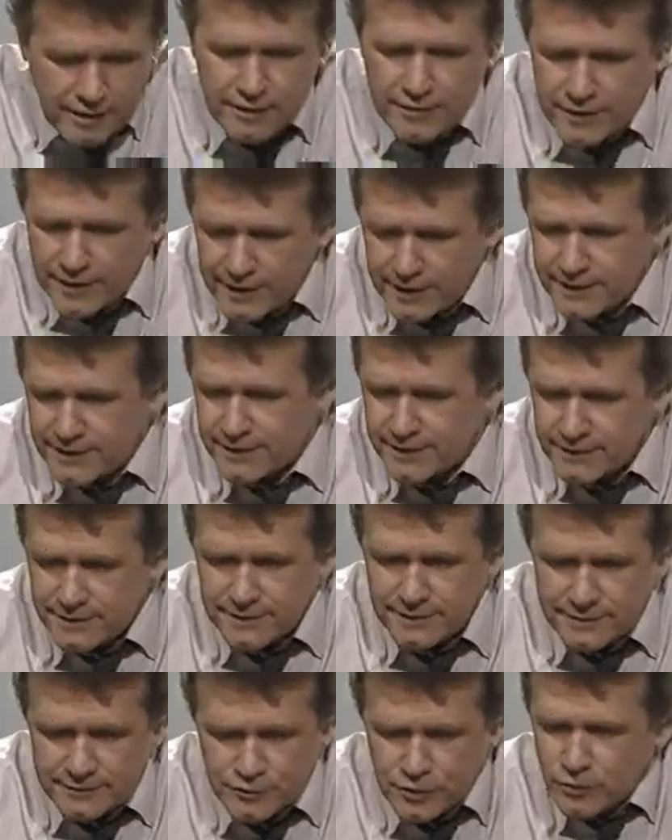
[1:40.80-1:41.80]
All right, all
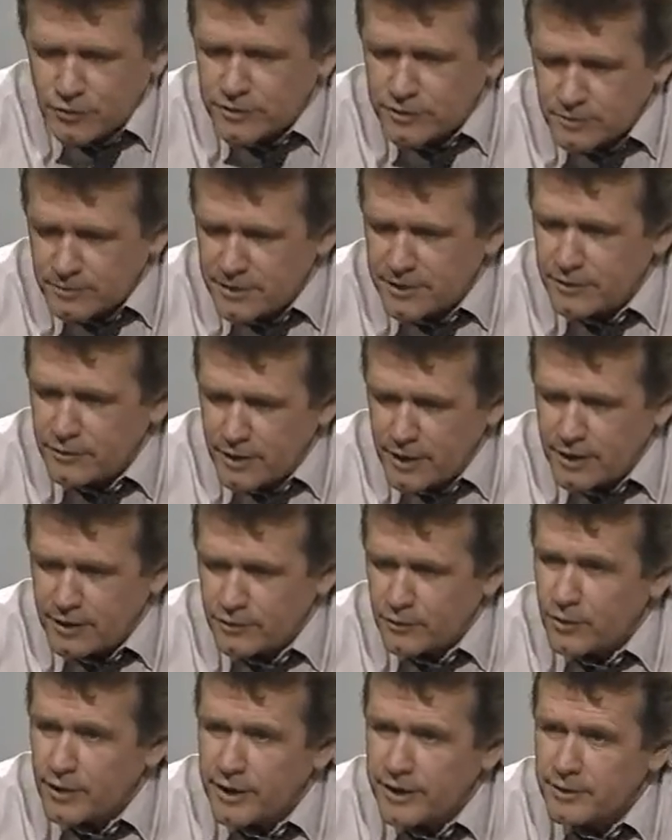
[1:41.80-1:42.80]
right. It
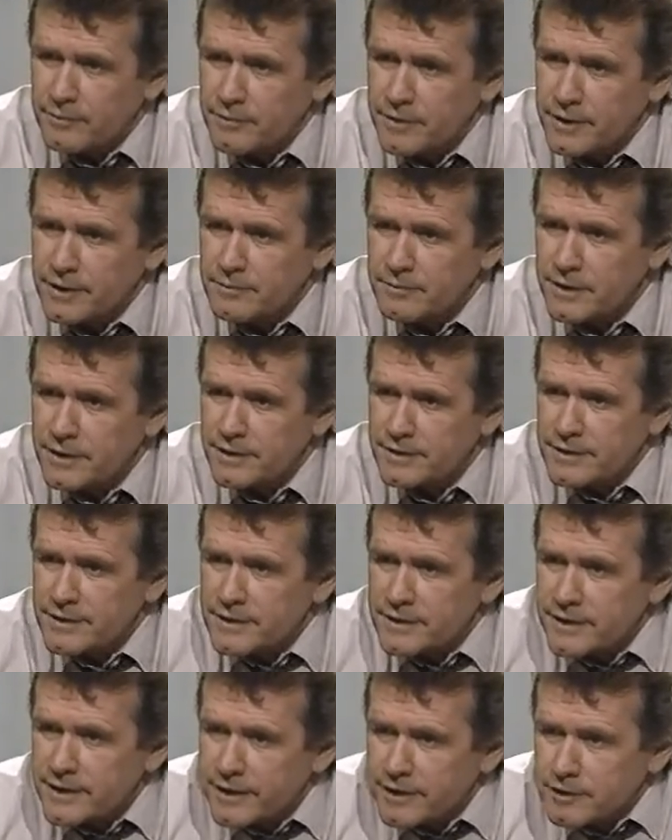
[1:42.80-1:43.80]
jolted me around quite a
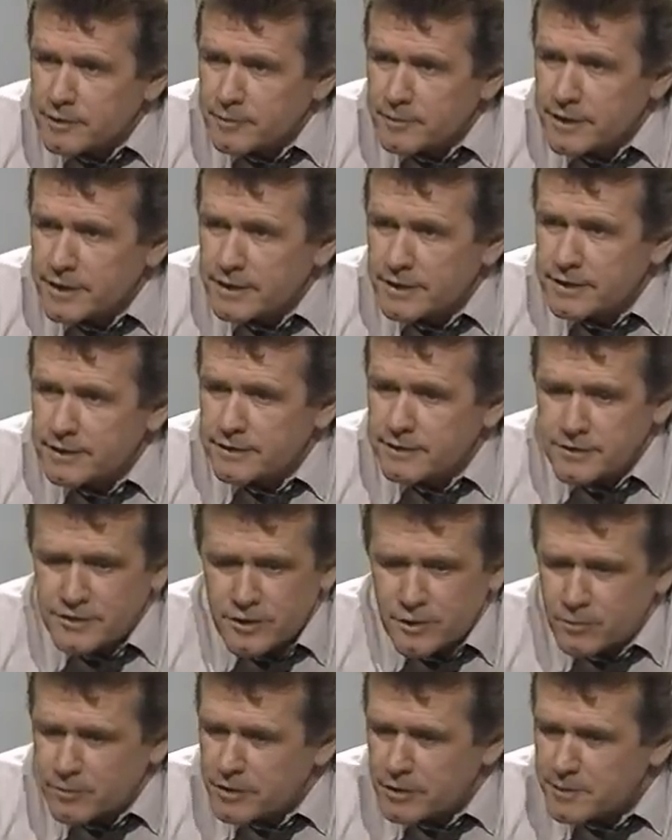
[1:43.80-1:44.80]
bit, but it didn't kill
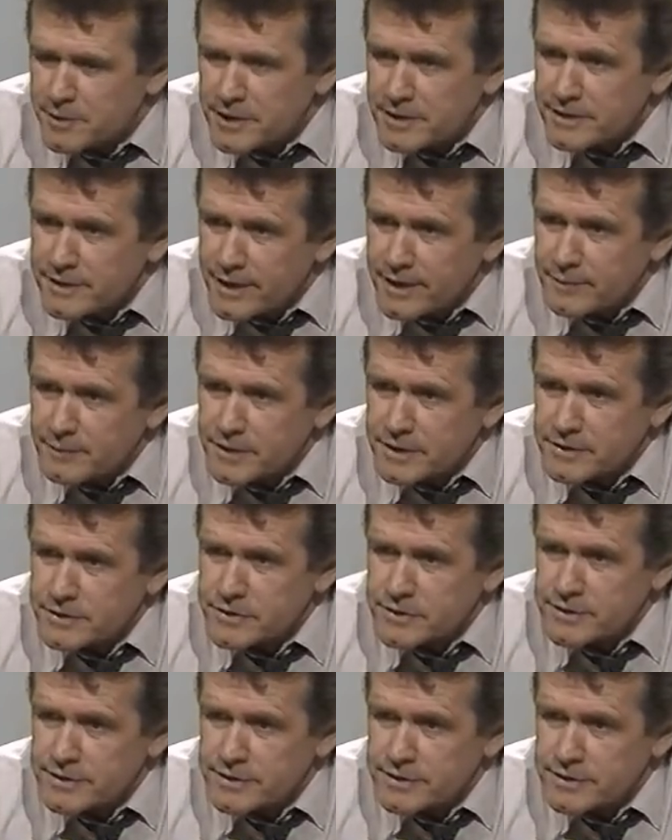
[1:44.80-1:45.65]
me, and there's no permanent